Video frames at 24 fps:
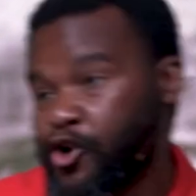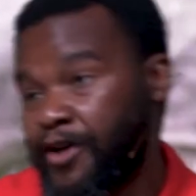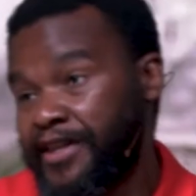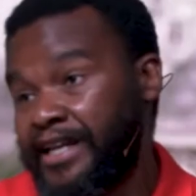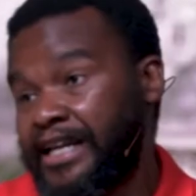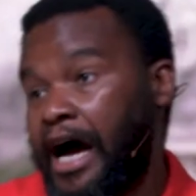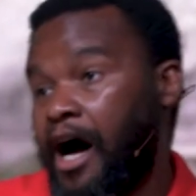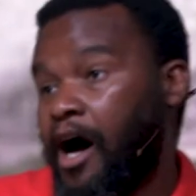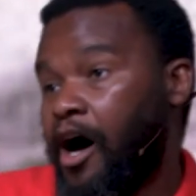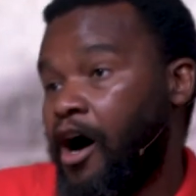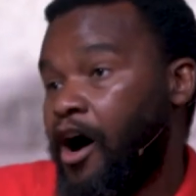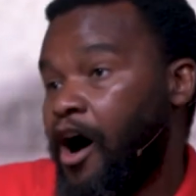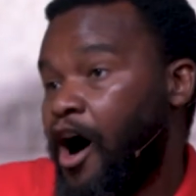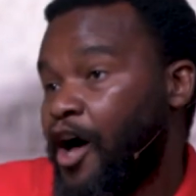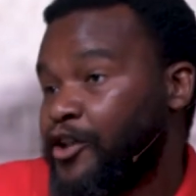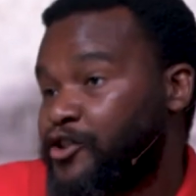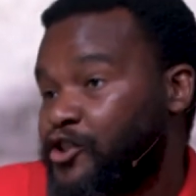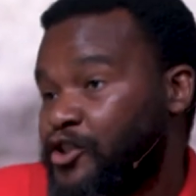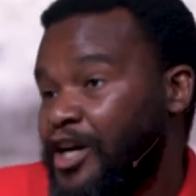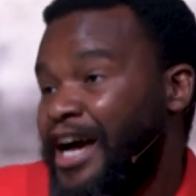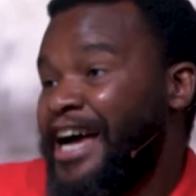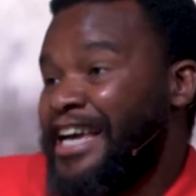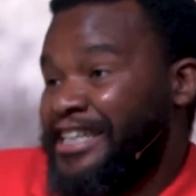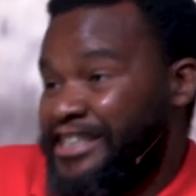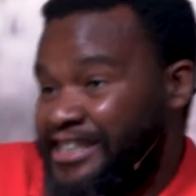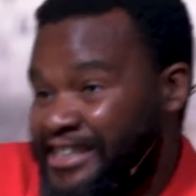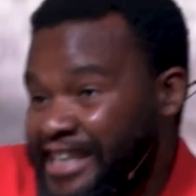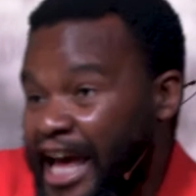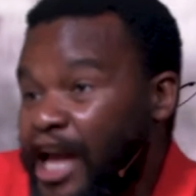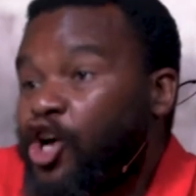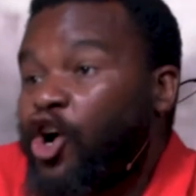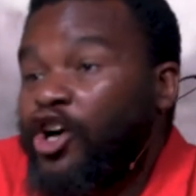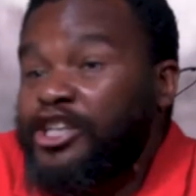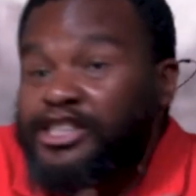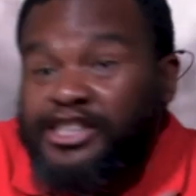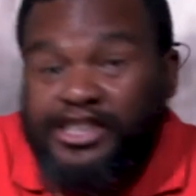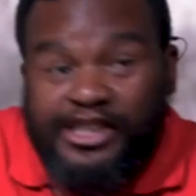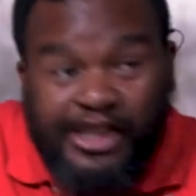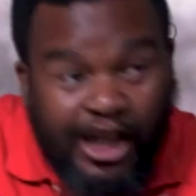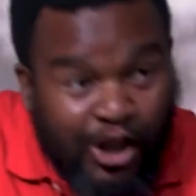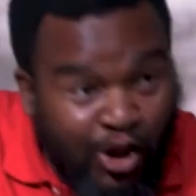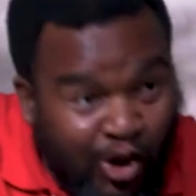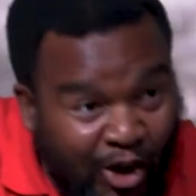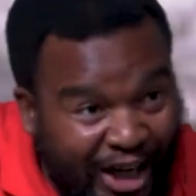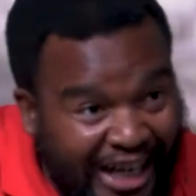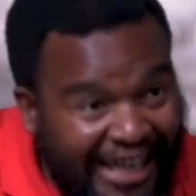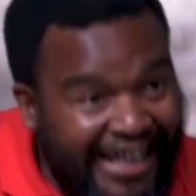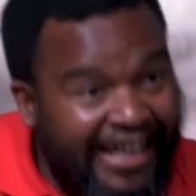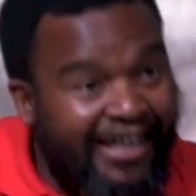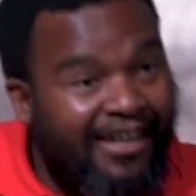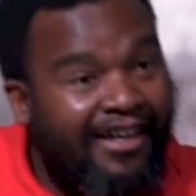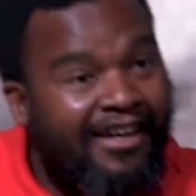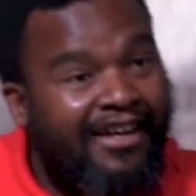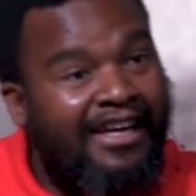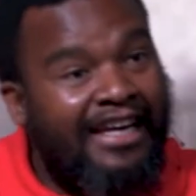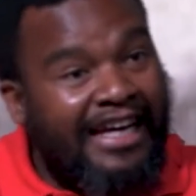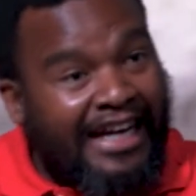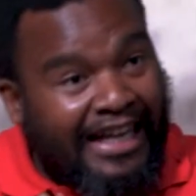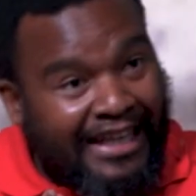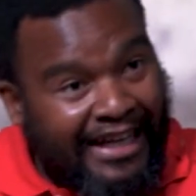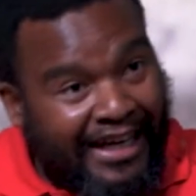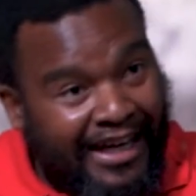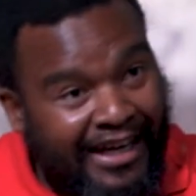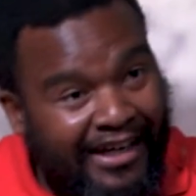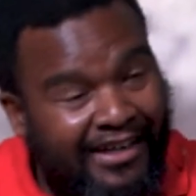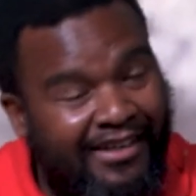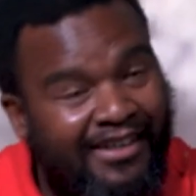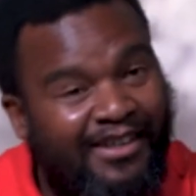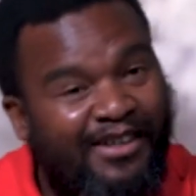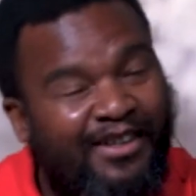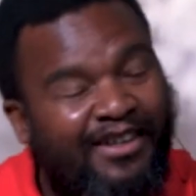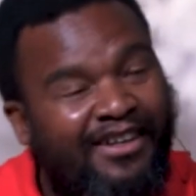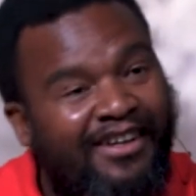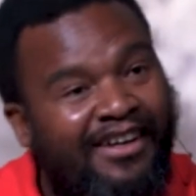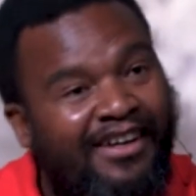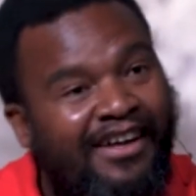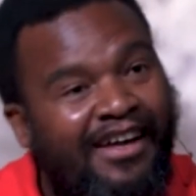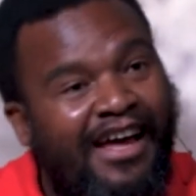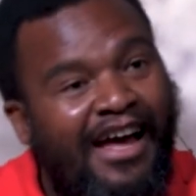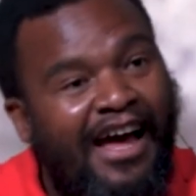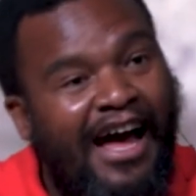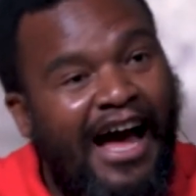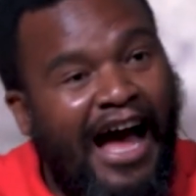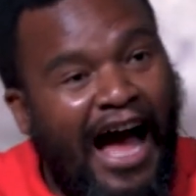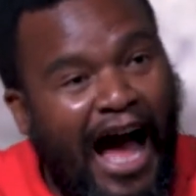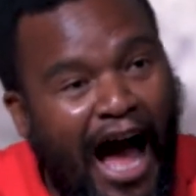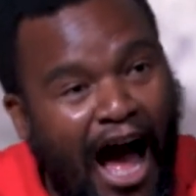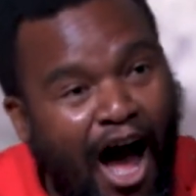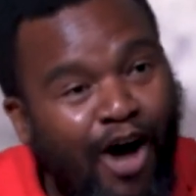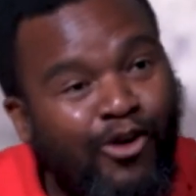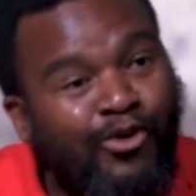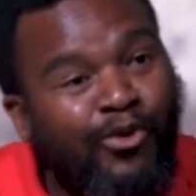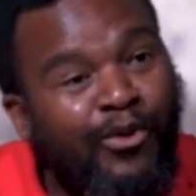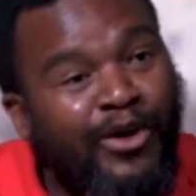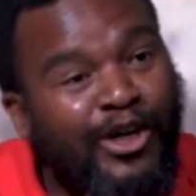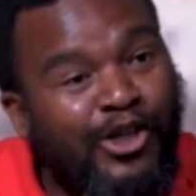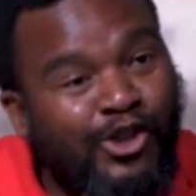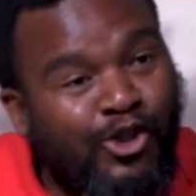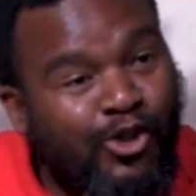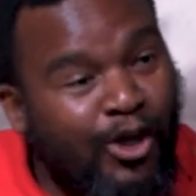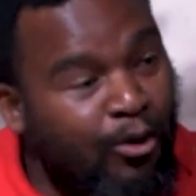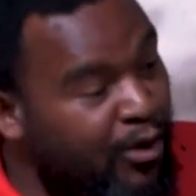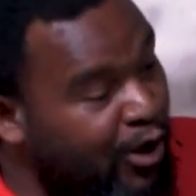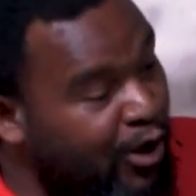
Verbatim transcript: that our hearts stay continually clean? How do we ensure we